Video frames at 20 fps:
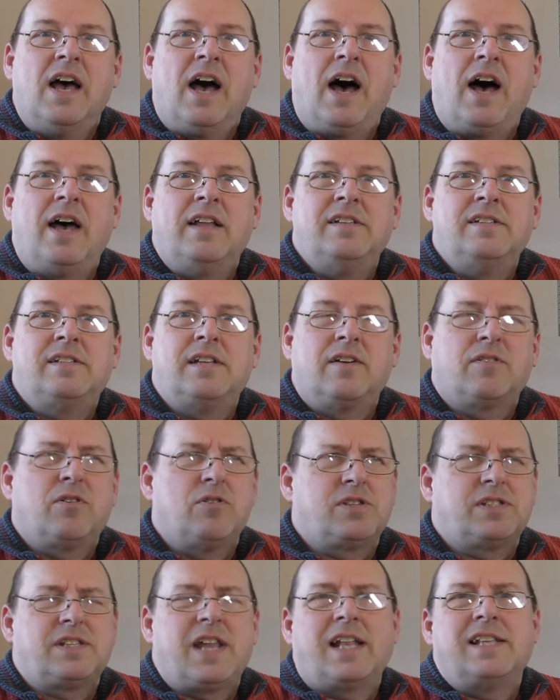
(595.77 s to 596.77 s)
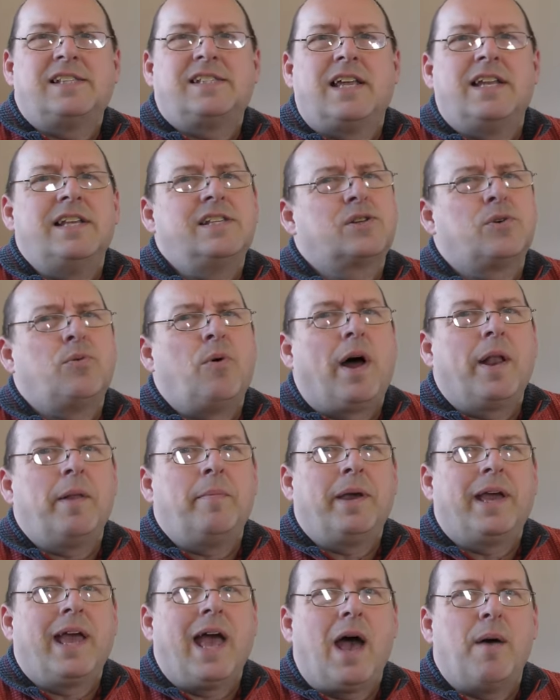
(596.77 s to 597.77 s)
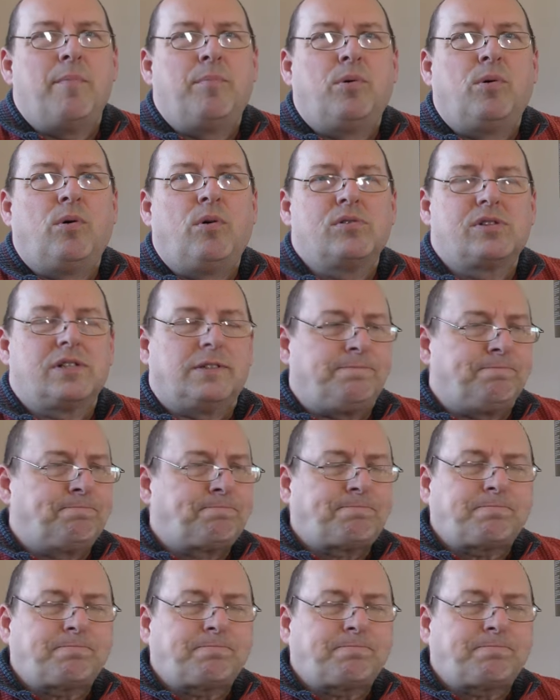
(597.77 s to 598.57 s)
And of course, Stansted is quite a big airport.